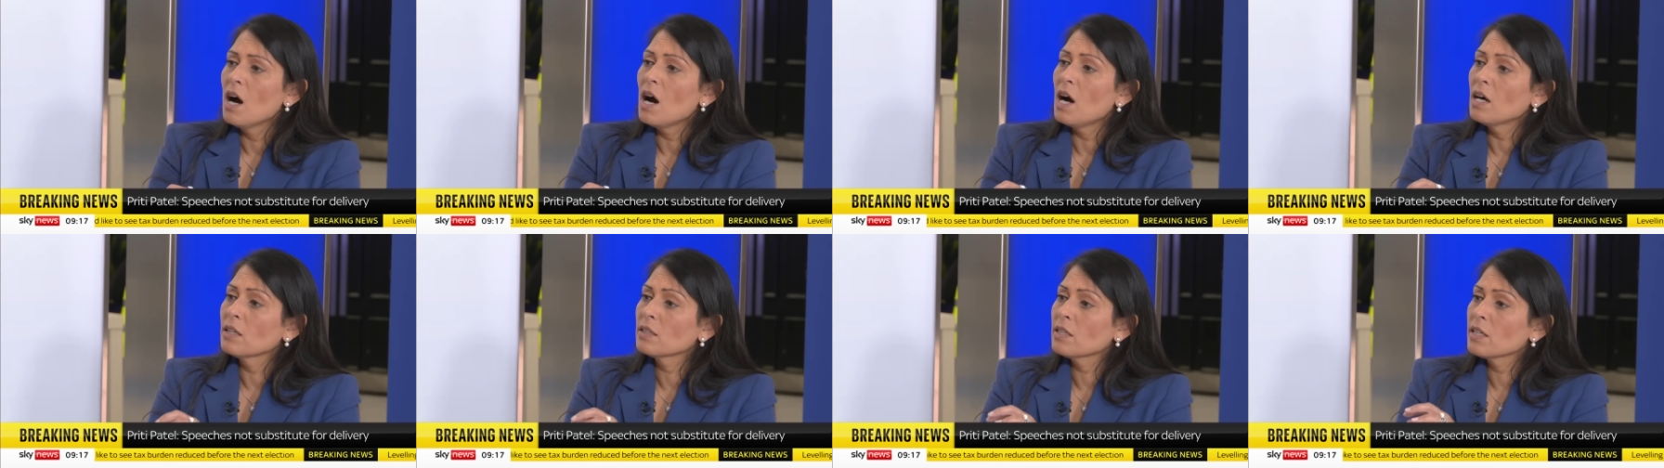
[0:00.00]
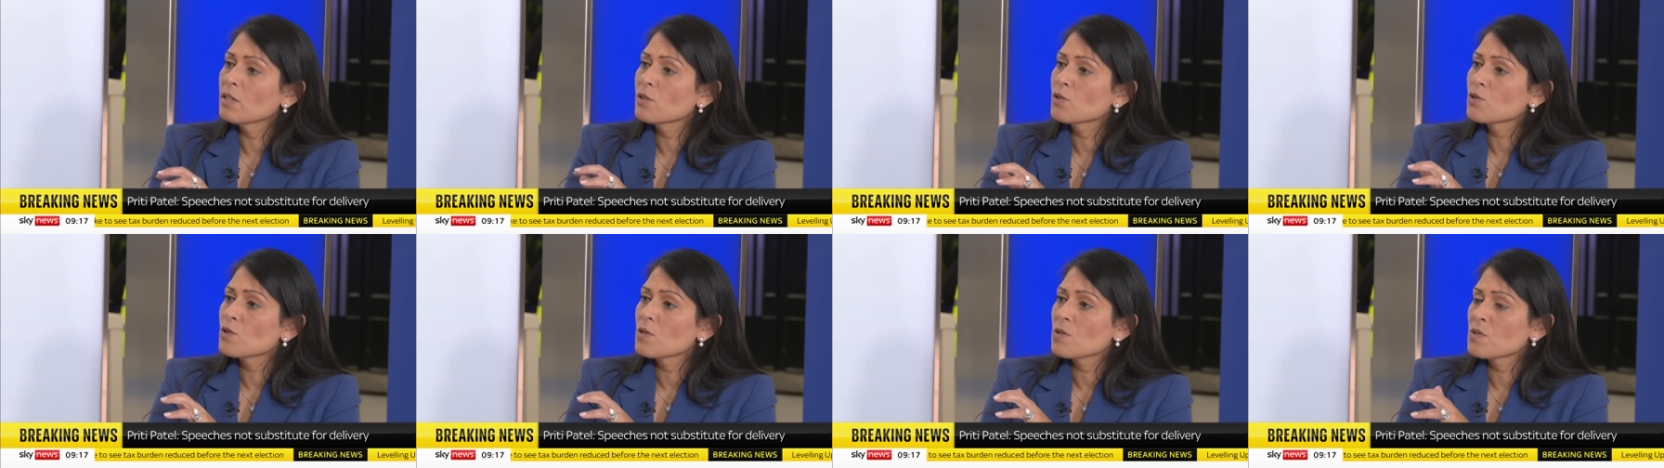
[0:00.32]
And
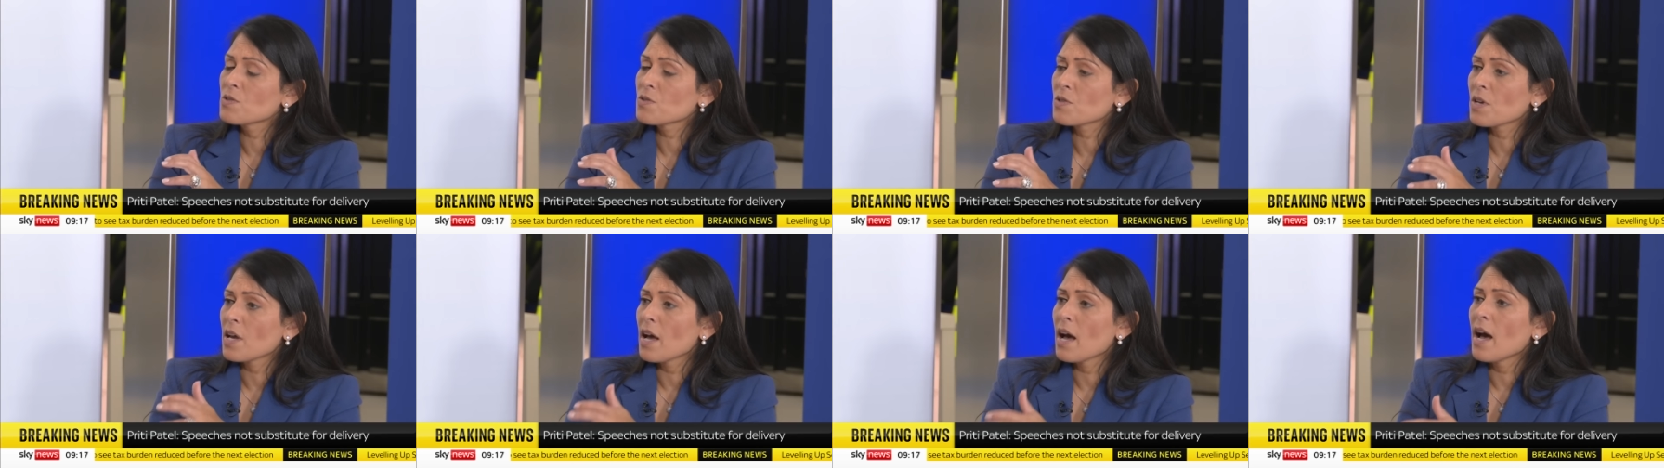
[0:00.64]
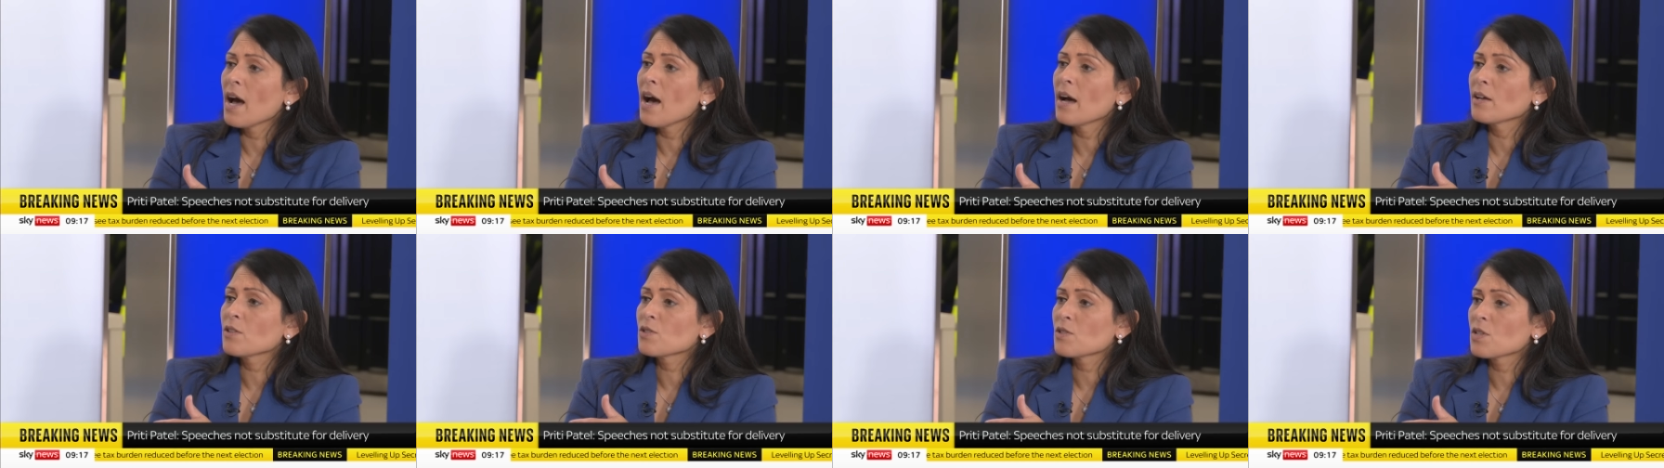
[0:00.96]
then just to
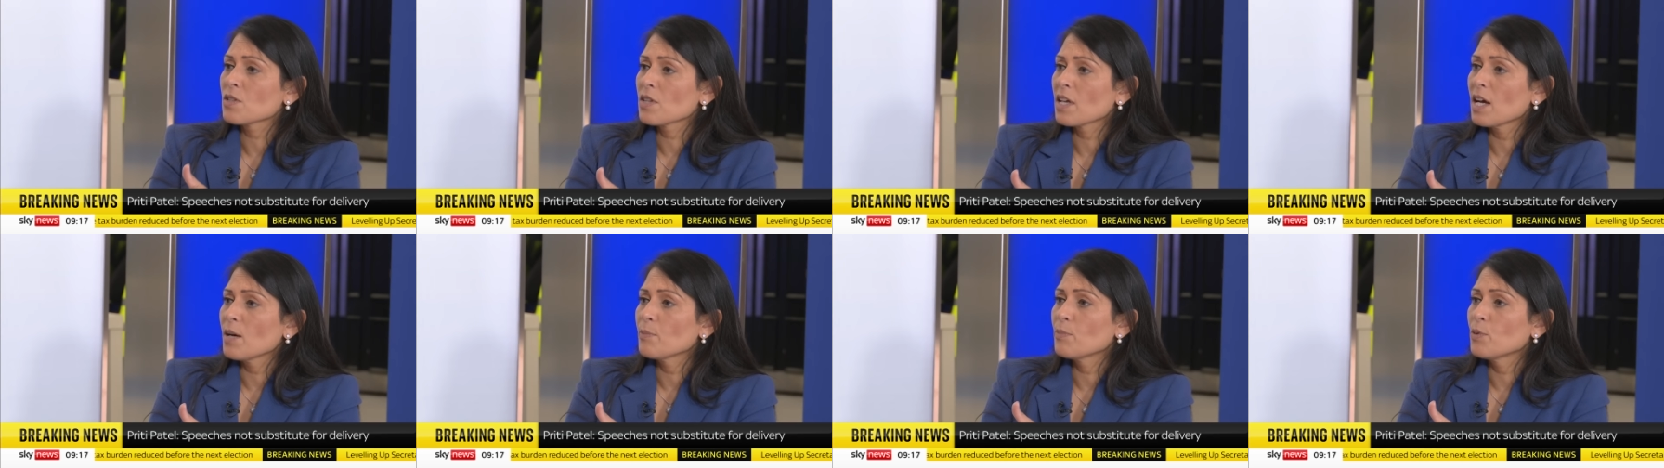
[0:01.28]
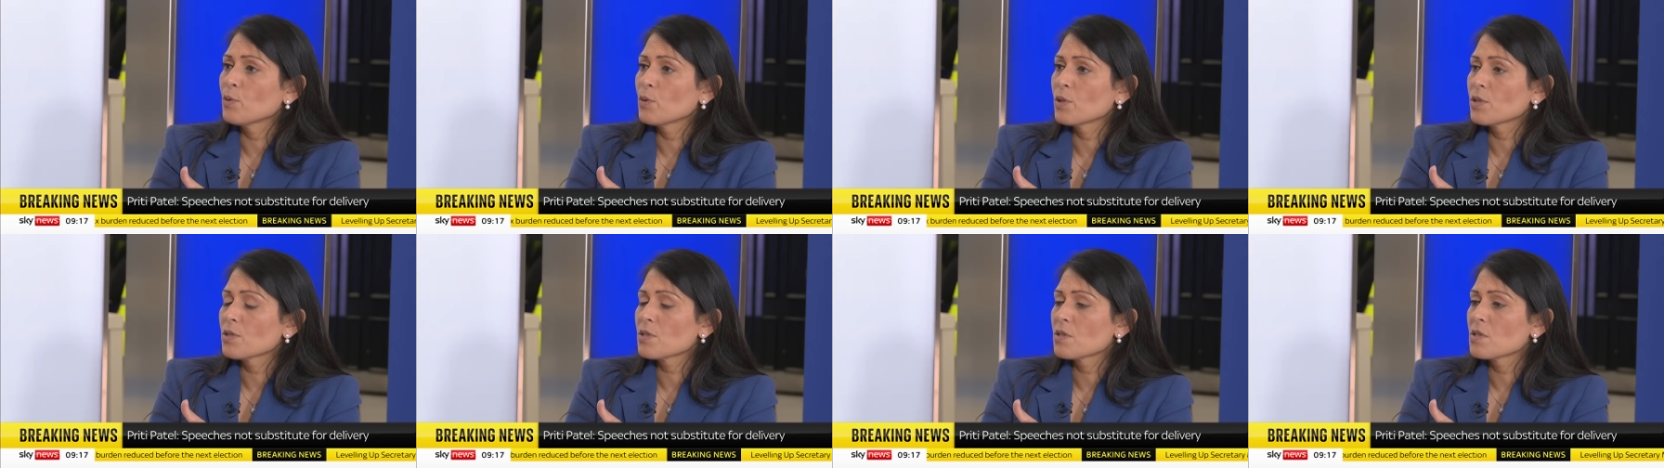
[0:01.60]
add to that
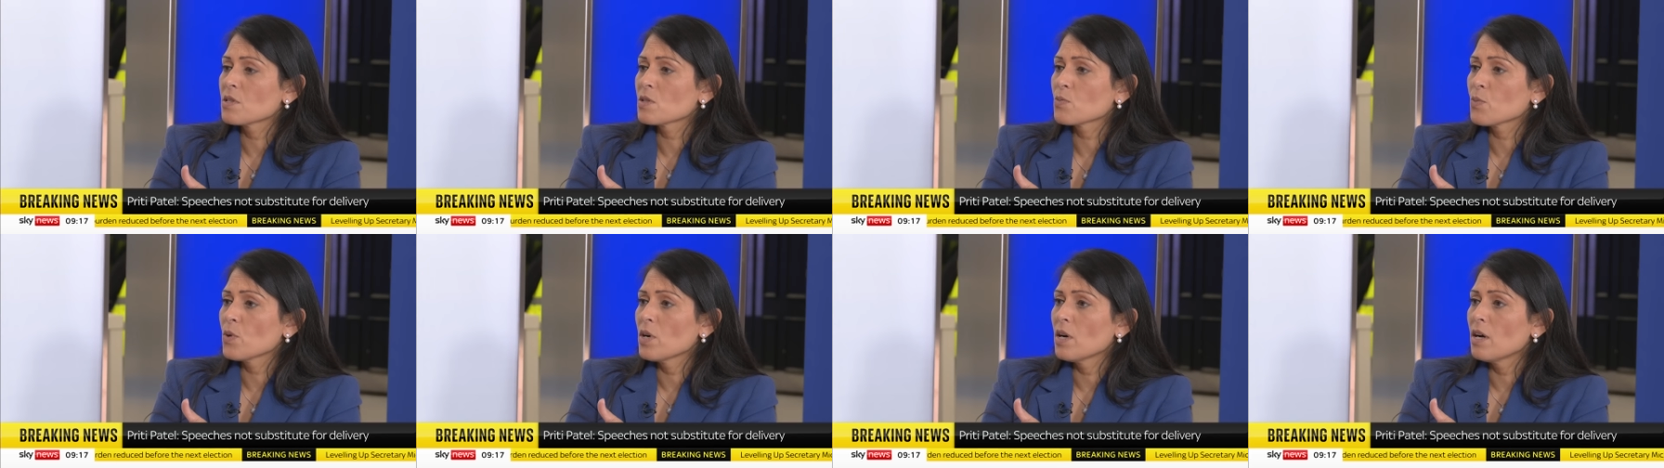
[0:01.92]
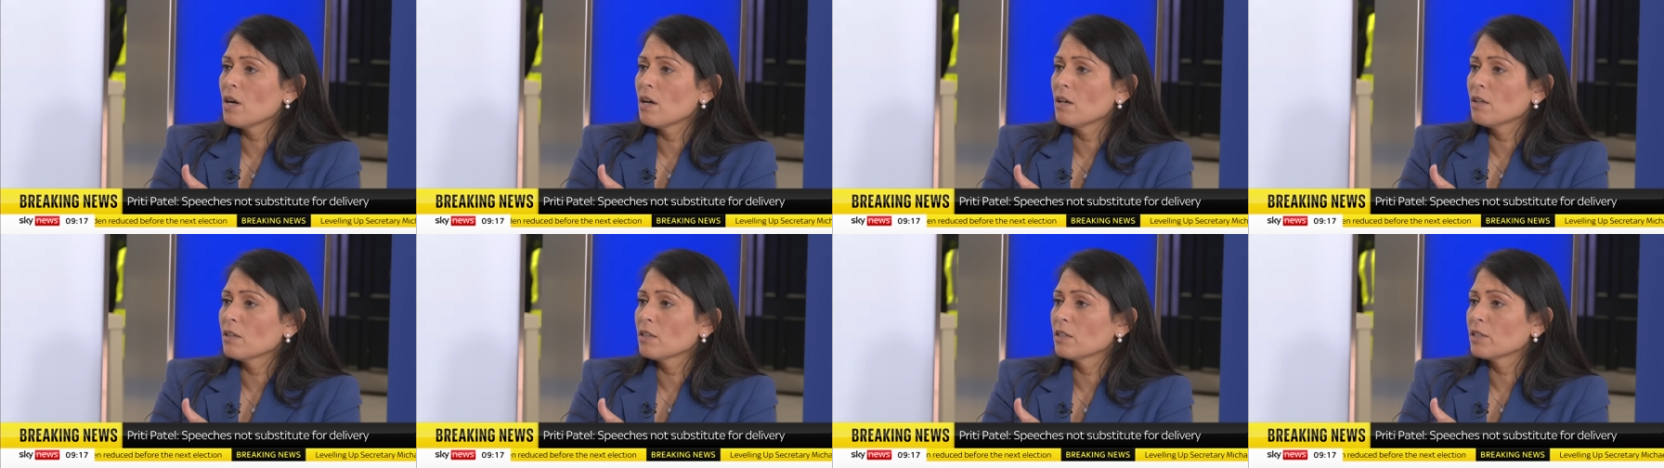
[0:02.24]
point as
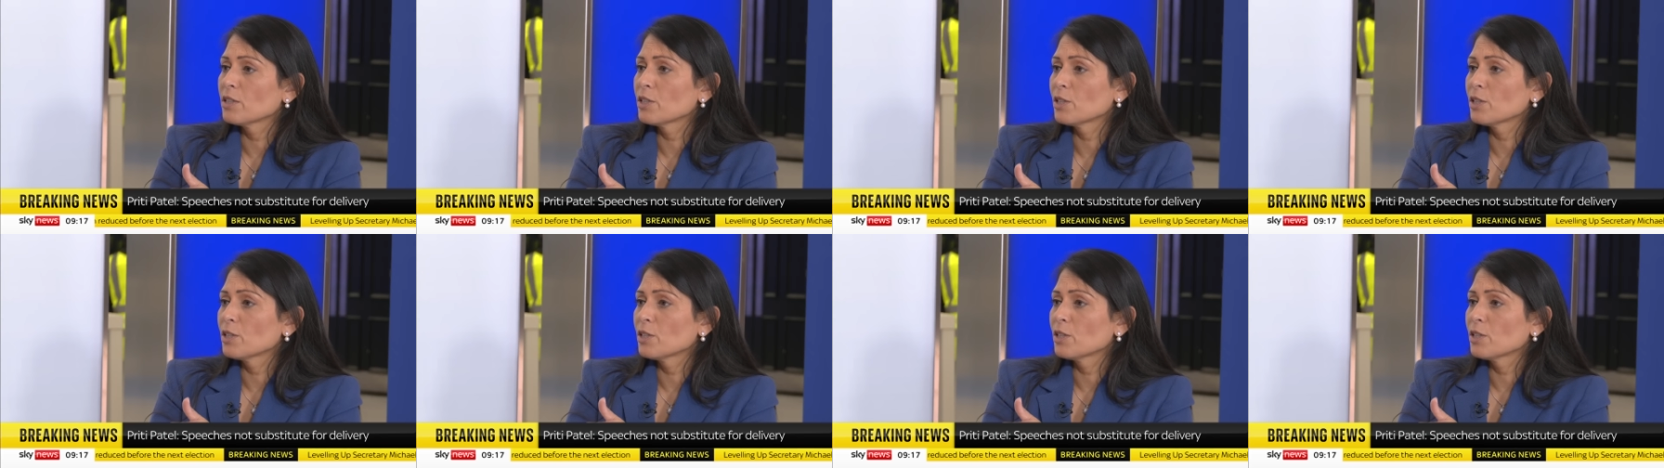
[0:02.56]
well,